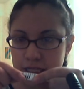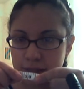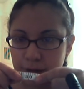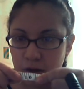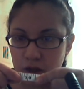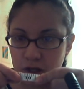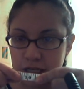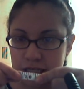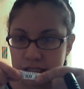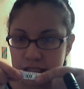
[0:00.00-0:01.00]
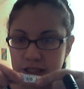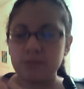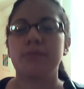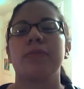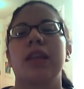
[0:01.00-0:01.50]
it's about 30 inches.
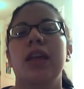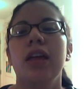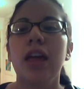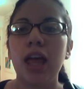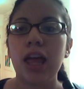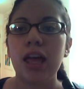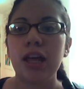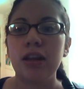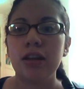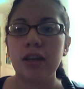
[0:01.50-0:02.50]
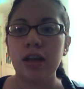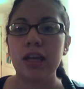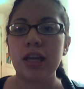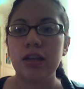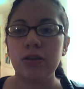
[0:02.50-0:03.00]
And
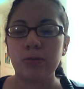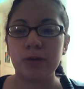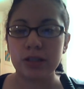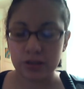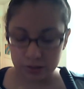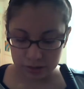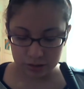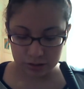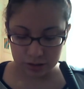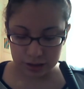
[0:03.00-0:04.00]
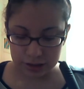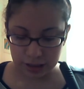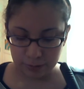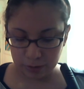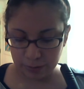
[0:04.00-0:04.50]
again, you'll want to, this
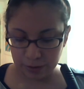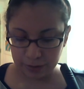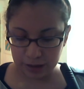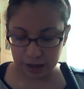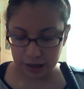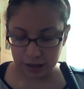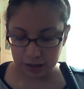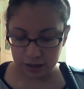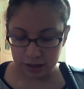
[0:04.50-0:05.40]
time you'll probably add